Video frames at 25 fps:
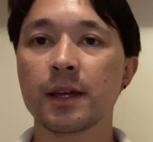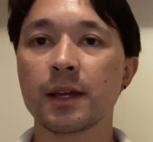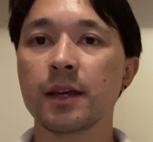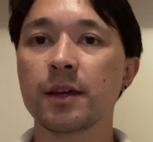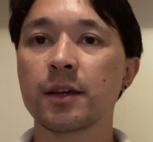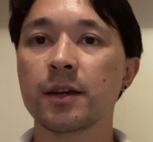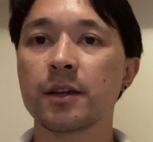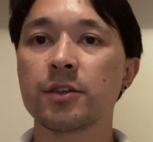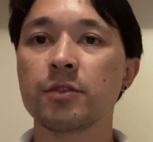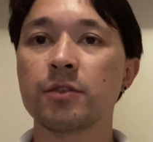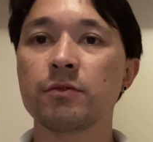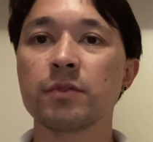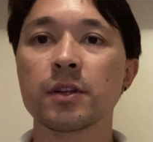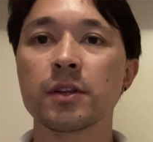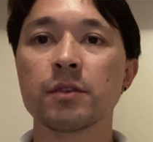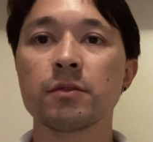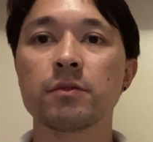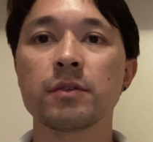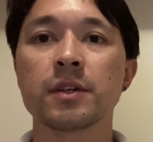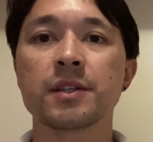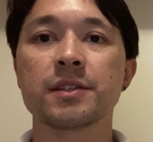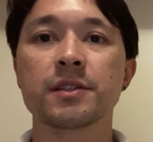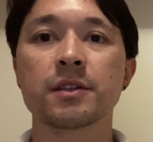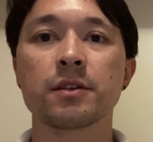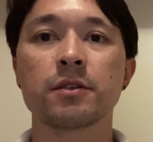you run the
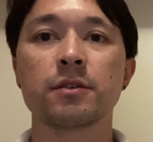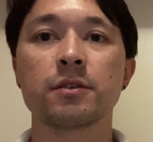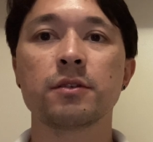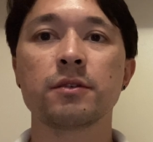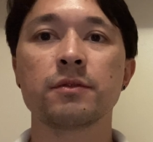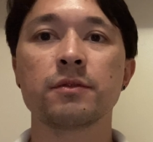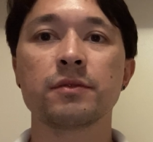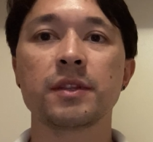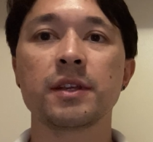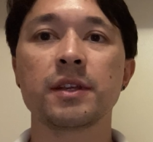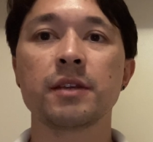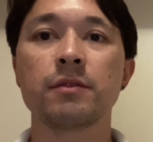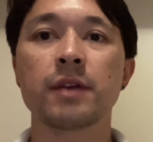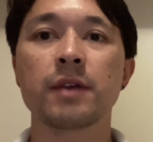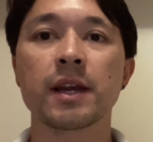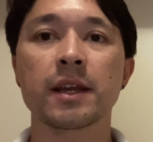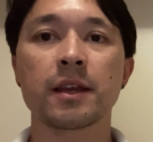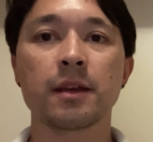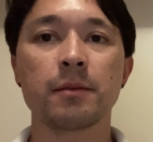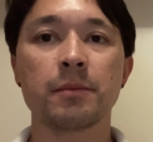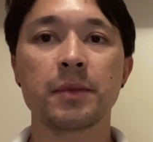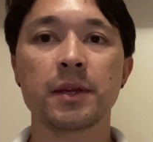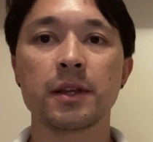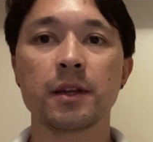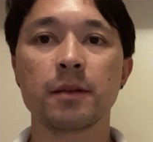risk of the
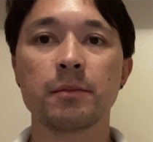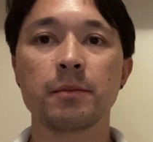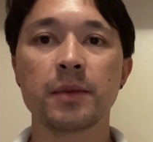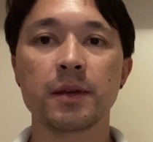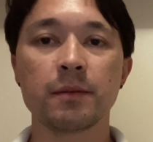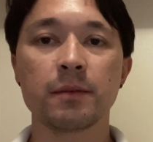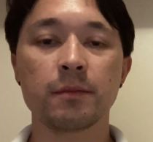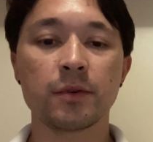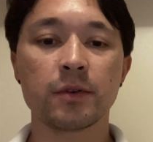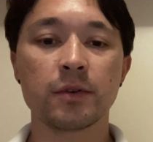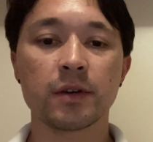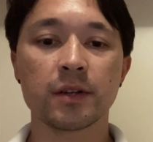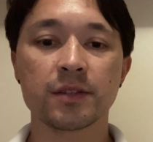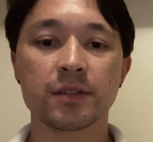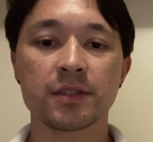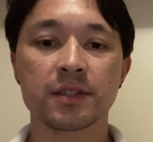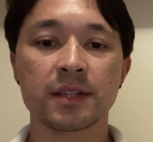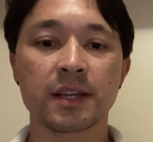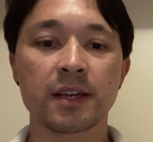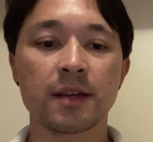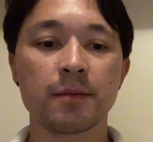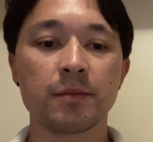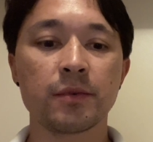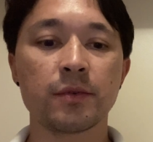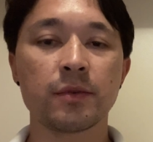racket being a bit more
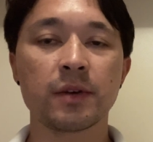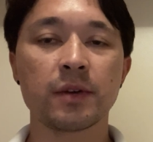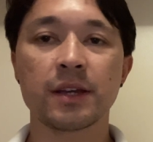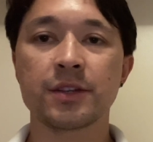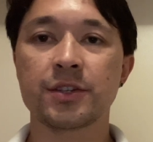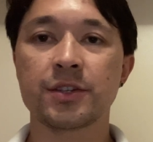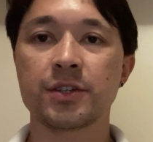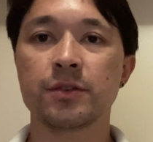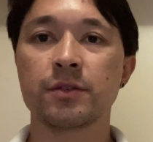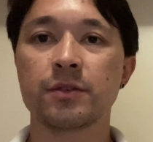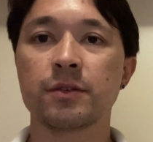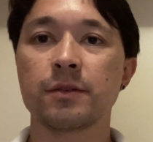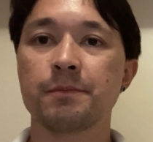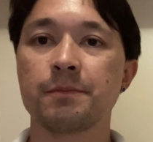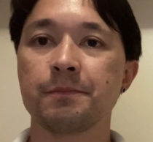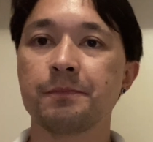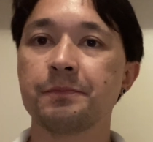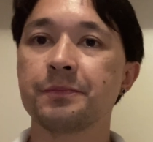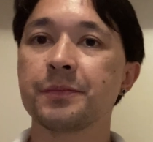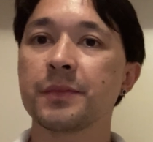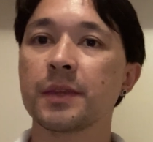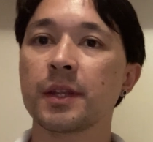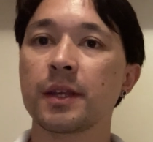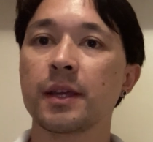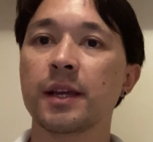unstable as you're
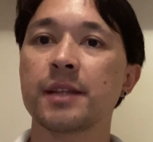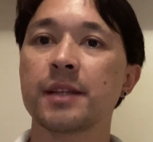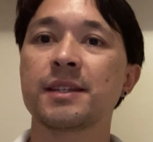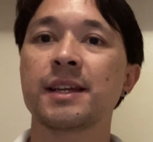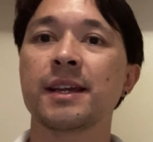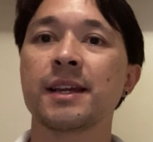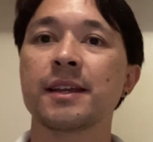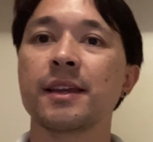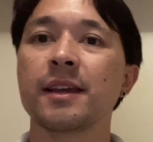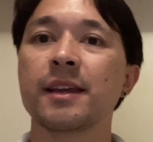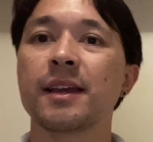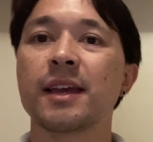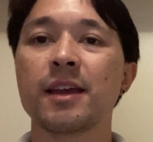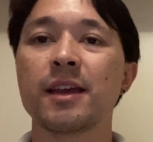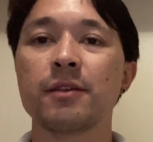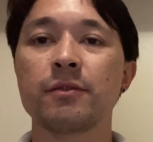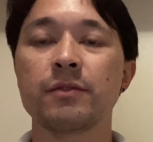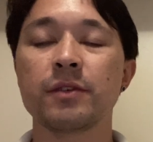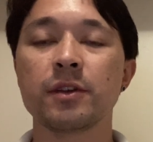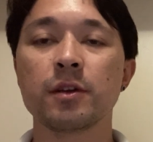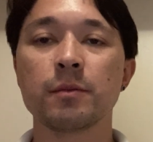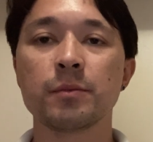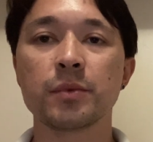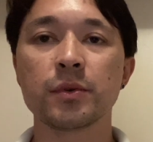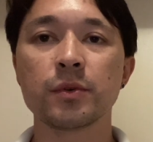attacking a
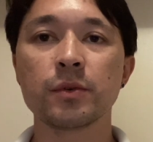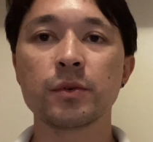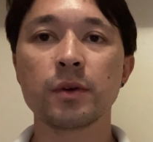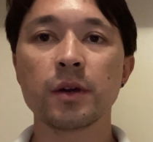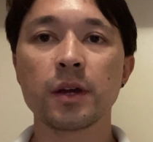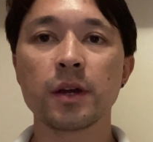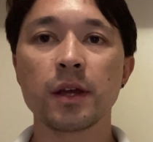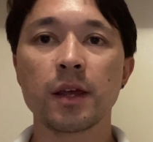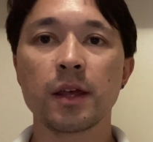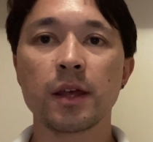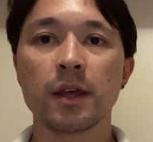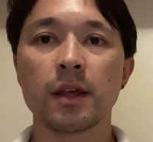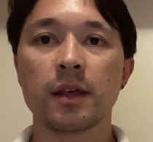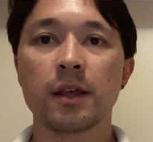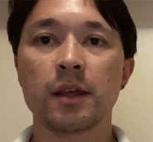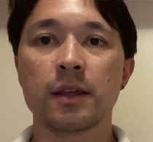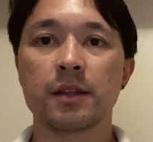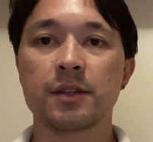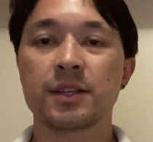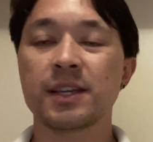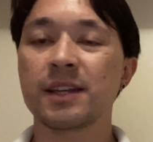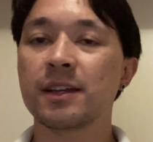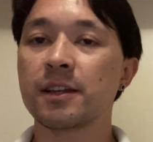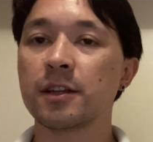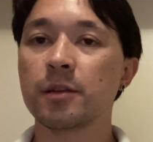heavier ball,
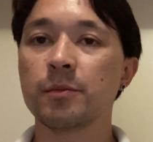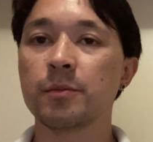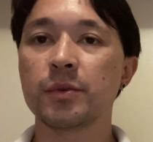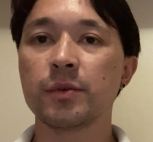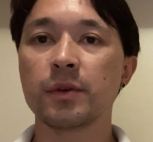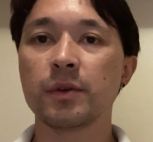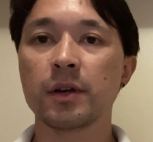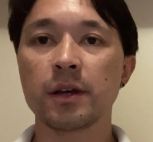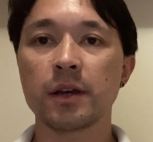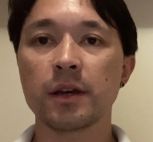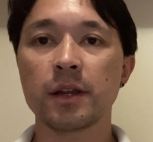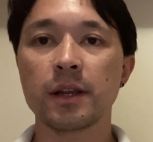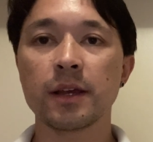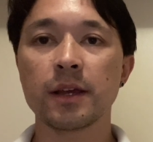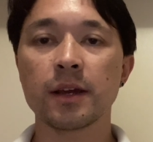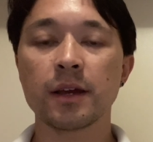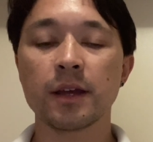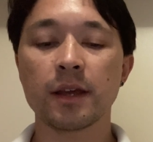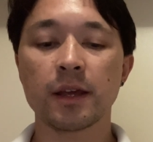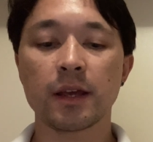taking the ball earlier,